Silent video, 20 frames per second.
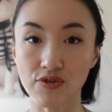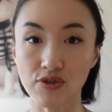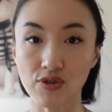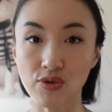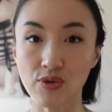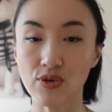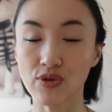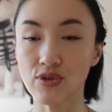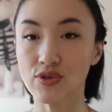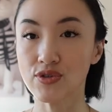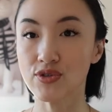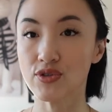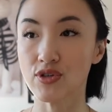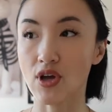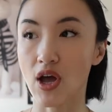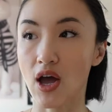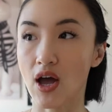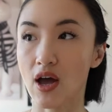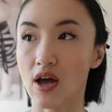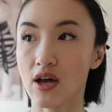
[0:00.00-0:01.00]
stores
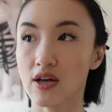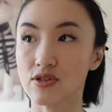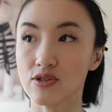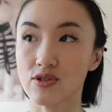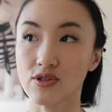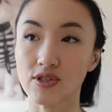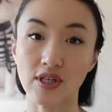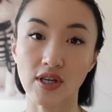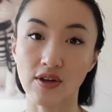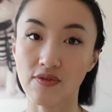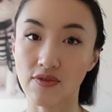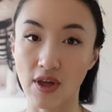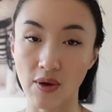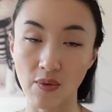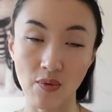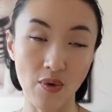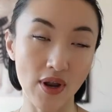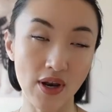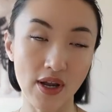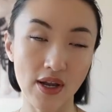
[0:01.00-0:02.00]
to see if they
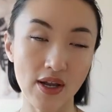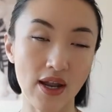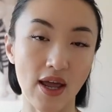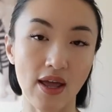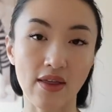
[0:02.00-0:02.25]
want it,